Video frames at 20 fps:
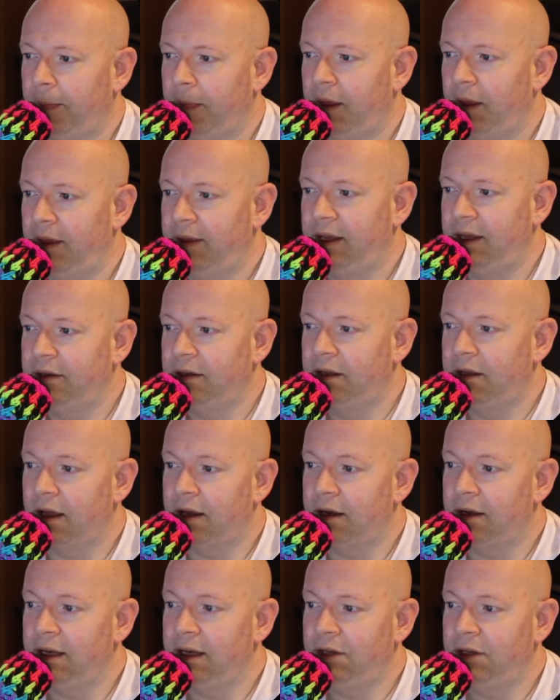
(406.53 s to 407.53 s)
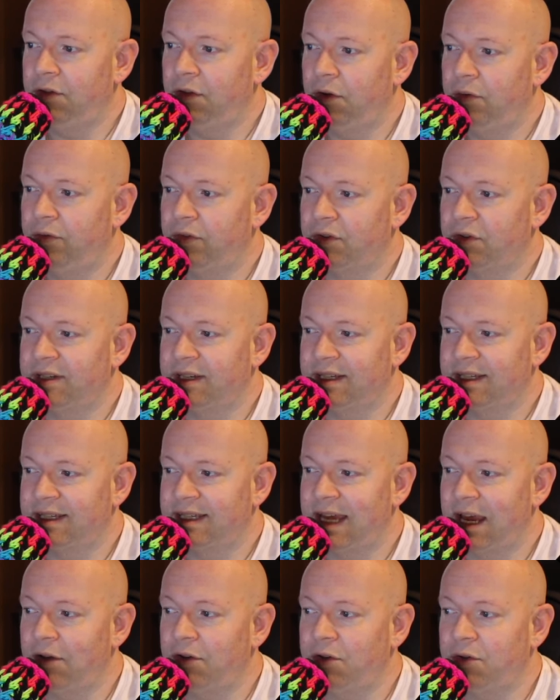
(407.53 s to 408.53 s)
And then Carlito versus
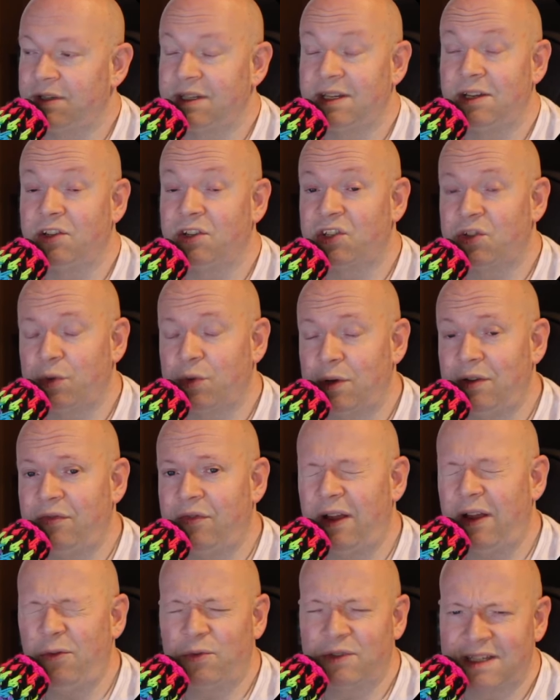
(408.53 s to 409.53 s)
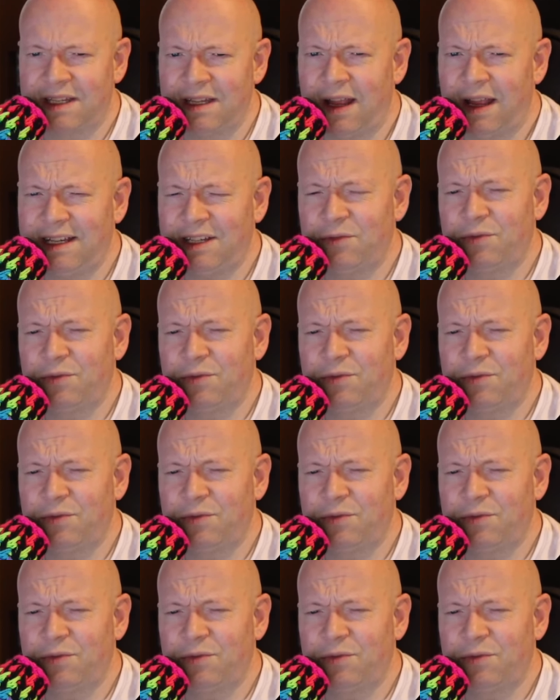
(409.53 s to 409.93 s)
Santos in a street fight was nice.